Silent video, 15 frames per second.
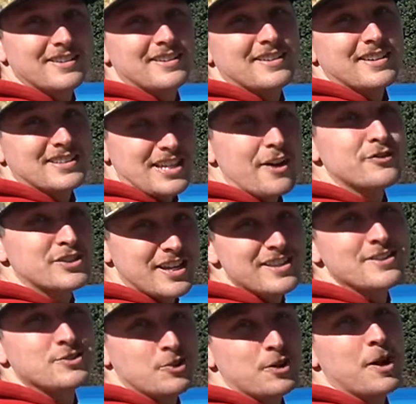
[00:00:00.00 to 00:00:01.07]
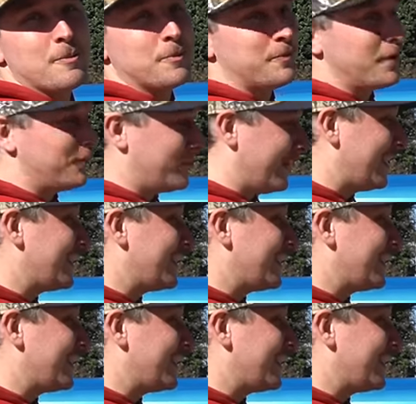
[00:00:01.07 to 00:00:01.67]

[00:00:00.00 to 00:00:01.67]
Oh, really? I've sent this to a couple people.